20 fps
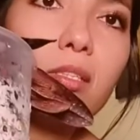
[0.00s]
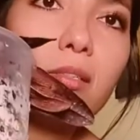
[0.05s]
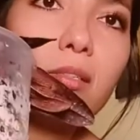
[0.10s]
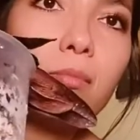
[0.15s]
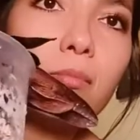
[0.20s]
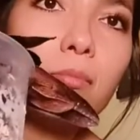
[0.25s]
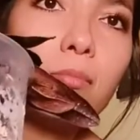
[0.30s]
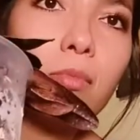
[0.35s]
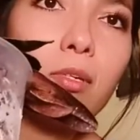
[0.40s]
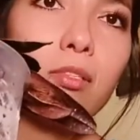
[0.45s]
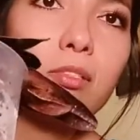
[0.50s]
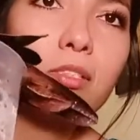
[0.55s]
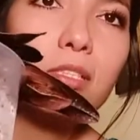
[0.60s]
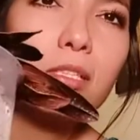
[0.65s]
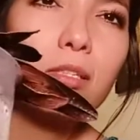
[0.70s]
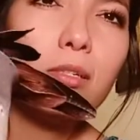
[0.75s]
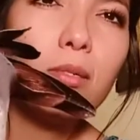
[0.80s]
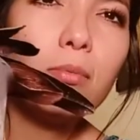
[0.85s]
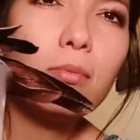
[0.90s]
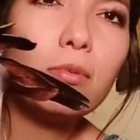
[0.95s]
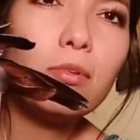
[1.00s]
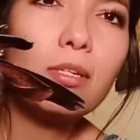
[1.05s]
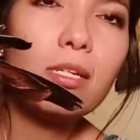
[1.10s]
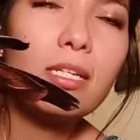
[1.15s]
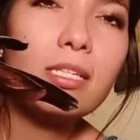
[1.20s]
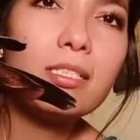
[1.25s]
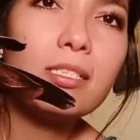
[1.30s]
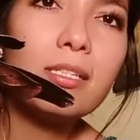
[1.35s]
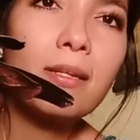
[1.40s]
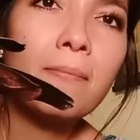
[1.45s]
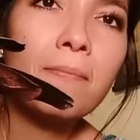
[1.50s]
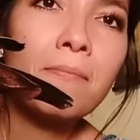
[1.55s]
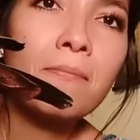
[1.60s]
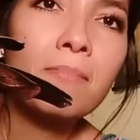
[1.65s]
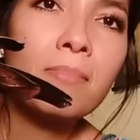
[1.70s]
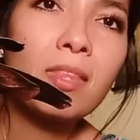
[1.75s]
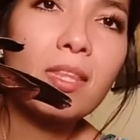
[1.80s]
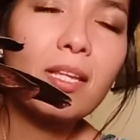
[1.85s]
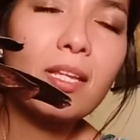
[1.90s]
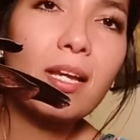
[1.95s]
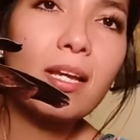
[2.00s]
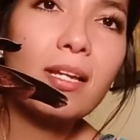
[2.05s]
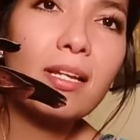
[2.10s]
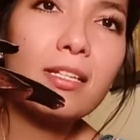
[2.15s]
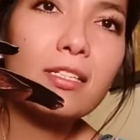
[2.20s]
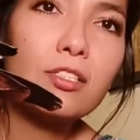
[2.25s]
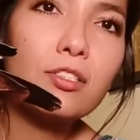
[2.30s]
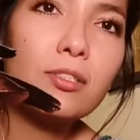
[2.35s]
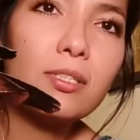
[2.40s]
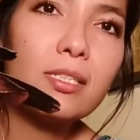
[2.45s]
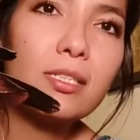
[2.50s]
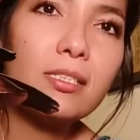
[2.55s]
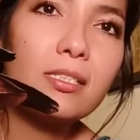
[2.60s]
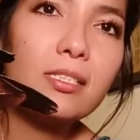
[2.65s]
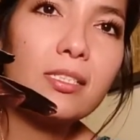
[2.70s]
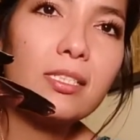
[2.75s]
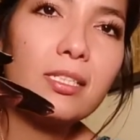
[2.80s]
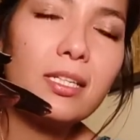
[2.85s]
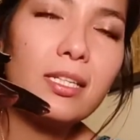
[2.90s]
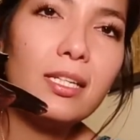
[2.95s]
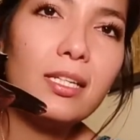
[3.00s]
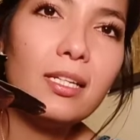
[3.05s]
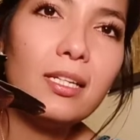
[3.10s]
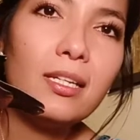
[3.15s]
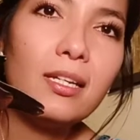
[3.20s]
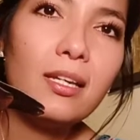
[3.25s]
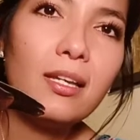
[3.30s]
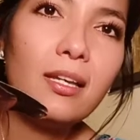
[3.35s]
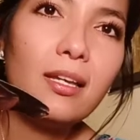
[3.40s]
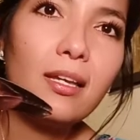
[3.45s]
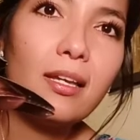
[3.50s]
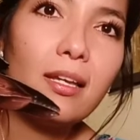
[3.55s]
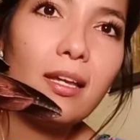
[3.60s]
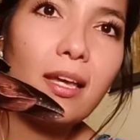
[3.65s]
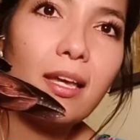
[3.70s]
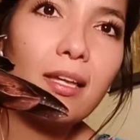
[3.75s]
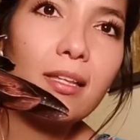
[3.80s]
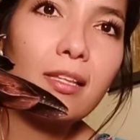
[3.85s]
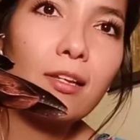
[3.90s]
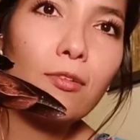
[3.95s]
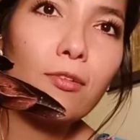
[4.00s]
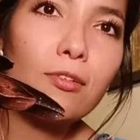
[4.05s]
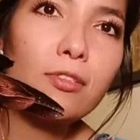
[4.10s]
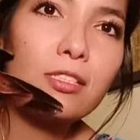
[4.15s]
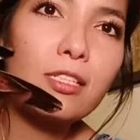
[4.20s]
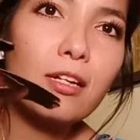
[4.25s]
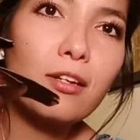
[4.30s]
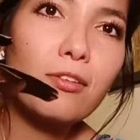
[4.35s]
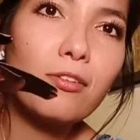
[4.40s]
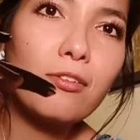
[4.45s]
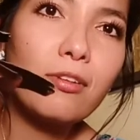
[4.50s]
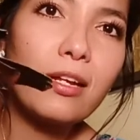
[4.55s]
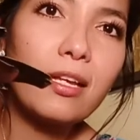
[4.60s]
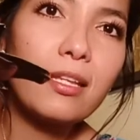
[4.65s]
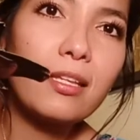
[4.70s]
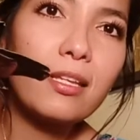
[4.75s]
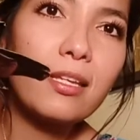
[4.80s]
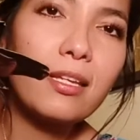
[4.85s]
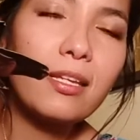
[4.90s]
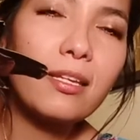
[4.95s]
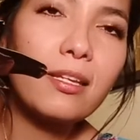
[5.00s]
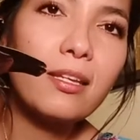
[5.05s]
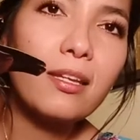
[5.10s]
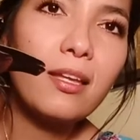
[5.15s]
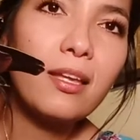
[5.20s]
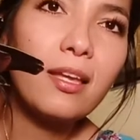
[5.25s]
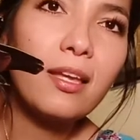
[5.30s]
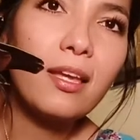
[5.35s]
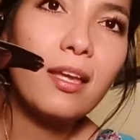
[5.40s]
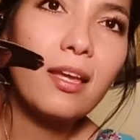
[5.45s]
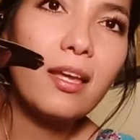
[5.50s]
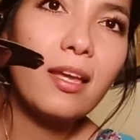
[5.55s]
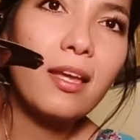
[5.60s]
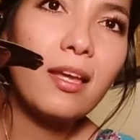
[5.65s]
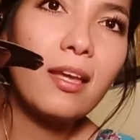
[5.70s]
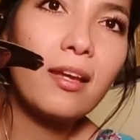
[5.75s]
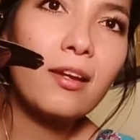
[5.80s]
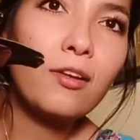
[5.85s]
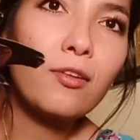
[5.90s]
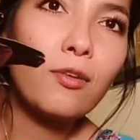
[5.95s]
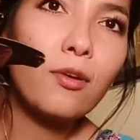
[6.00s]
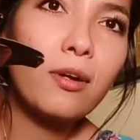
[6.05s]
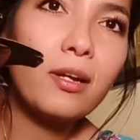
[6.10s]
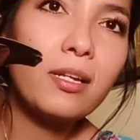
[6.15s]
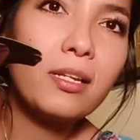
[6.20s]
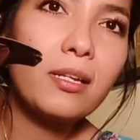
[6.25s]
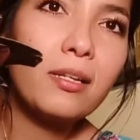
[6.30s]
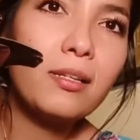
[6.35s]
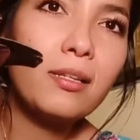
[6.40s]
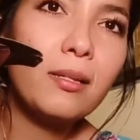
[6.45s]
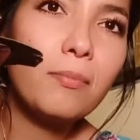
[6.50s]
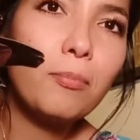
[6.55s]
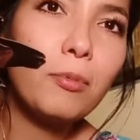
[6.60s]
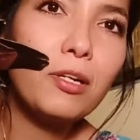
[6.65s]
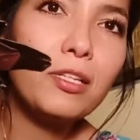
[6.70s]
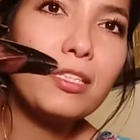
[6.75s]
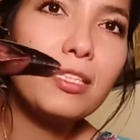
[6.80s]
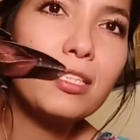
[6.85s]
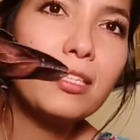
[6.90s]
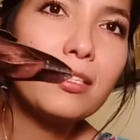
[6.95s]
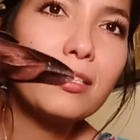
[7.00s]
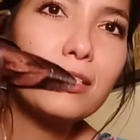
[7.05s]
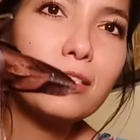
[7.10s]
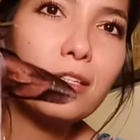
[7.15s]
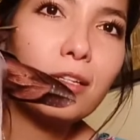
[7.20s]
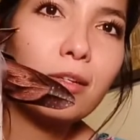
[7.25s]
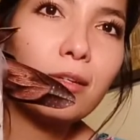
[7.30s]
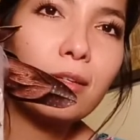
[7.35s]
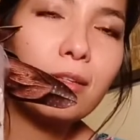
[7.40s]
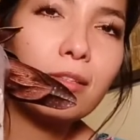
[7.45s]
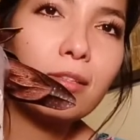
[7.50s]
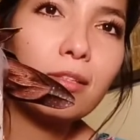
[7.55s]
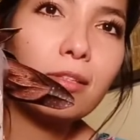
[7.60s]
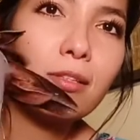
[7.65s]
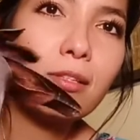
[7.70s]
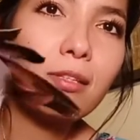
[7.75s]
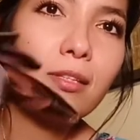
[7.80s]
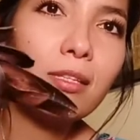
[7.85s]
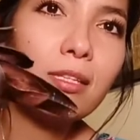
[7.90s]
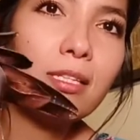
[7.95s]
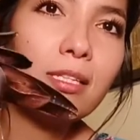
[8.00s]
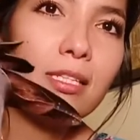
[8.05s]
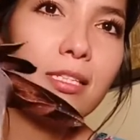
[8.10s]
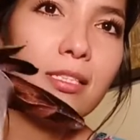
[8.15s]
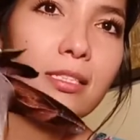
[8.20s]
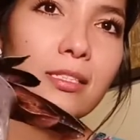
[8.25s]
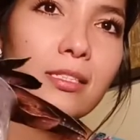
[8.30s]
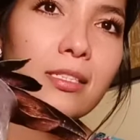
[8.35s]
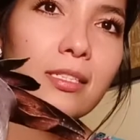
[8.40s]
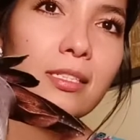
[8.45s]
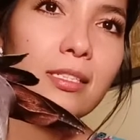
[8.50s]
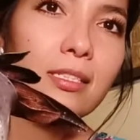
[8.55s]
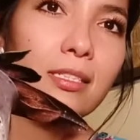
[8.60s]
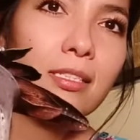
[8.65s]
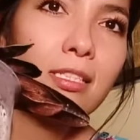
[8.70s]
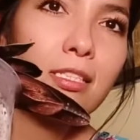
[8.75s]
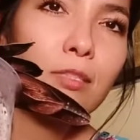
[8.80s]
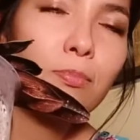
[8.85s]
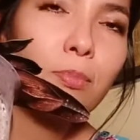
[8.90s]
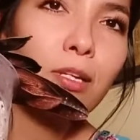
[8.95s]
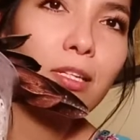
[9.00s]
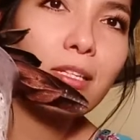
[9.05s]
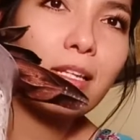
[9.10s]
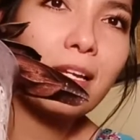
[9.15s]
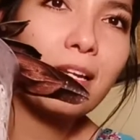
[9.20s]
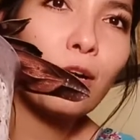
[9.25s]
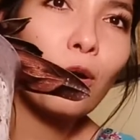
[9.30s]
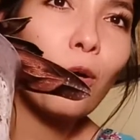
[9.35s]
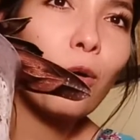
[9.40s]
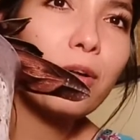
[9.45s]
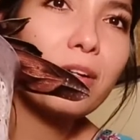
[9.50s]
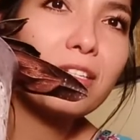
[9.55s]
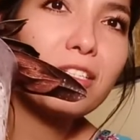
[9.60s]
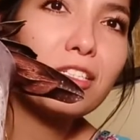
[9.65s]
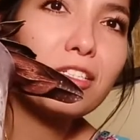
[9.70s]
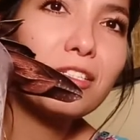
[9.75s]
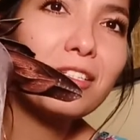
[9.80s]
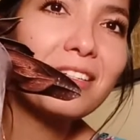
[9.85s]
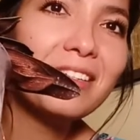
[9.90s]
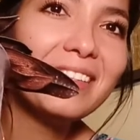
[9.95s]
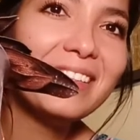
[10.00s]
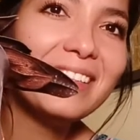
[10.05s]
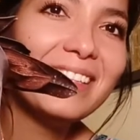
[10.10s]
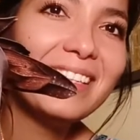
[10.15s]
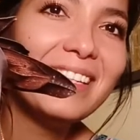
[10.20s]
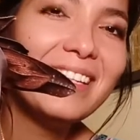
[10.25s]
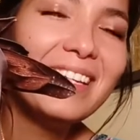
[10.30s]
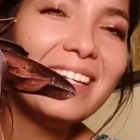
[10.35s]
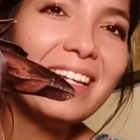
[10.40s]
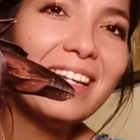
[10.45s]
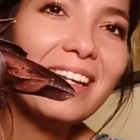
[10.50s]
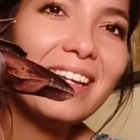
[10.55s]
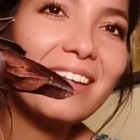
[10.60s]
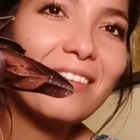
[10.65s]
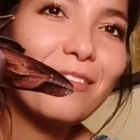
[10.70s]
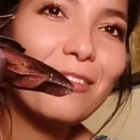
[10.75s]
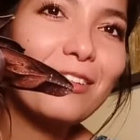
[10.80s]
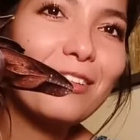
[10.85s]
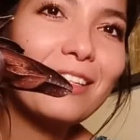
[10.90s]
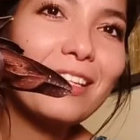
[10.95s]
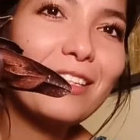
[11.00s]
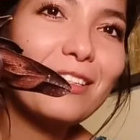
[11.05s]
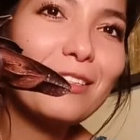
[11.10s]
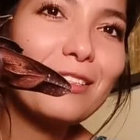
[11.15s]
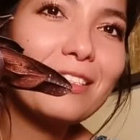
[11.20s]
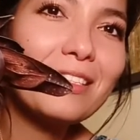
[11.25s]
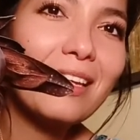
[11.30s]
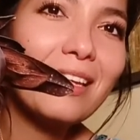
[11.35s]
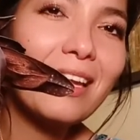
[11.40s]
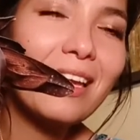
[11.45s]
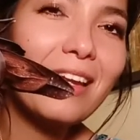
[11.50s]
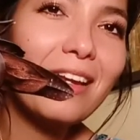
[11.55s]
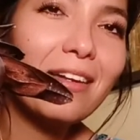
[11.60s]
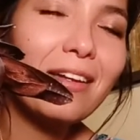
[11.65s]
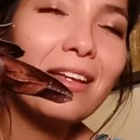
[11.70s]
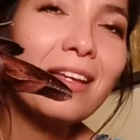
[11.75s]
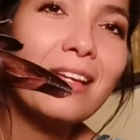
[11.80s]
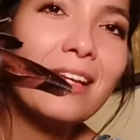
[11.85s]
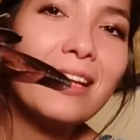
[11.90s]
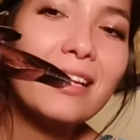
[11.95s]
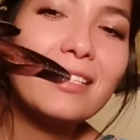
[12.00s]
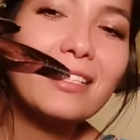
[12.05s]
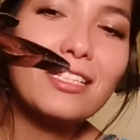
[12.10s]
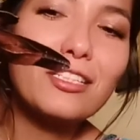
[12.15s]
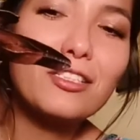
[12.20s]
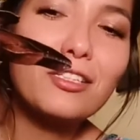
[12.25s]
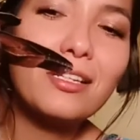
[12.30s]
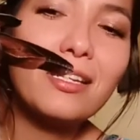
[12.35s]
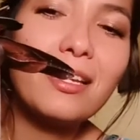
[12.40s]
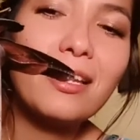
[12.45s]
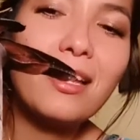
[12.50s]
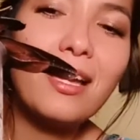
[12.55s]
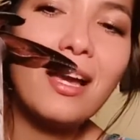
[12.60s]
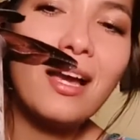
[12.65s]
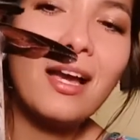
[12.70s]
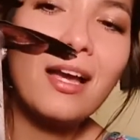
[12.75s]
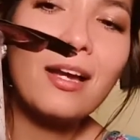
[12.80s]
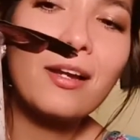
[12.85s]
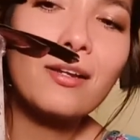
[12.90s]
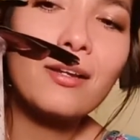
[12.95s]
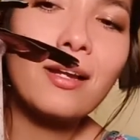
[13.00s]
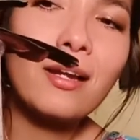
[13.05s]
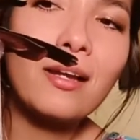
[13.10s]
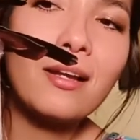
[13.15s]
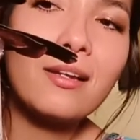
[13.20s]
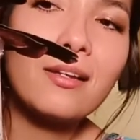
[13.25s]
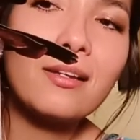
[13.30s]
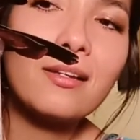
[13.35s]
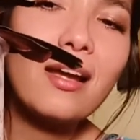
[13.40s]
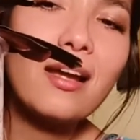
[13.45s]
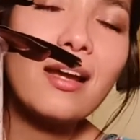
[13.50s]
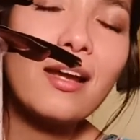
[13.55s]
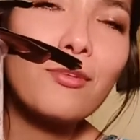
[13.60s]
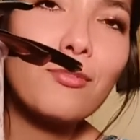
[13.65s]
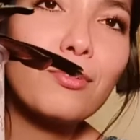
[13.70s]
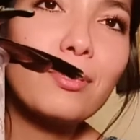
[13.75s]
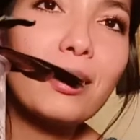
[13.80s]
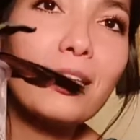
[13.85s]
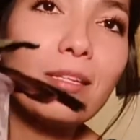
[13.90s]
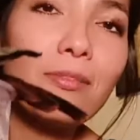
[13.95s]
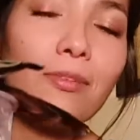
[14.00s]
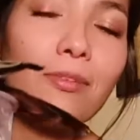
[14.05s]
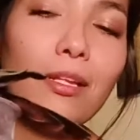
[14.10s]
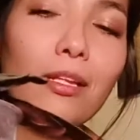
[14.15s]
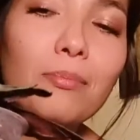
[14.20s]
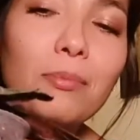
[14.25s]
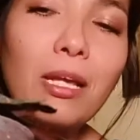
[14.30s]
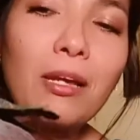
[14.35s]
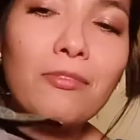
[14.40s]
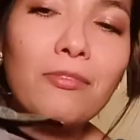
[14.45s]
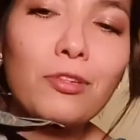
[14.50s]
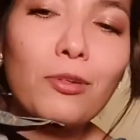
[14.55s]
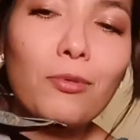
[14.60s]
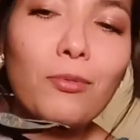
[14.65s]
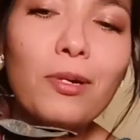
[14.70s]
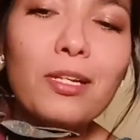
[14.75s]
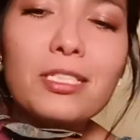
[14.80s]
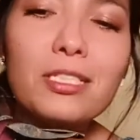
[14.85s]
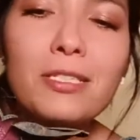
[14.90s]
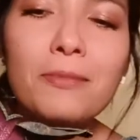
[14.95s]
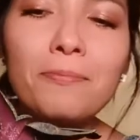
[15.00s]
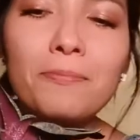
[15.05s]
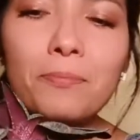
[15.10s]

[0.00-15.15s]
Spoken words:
months ago more or less, and as you can see, the roots are already growing in the pot. So this part, like orange root that you see here, is actually a root that developed afterwards.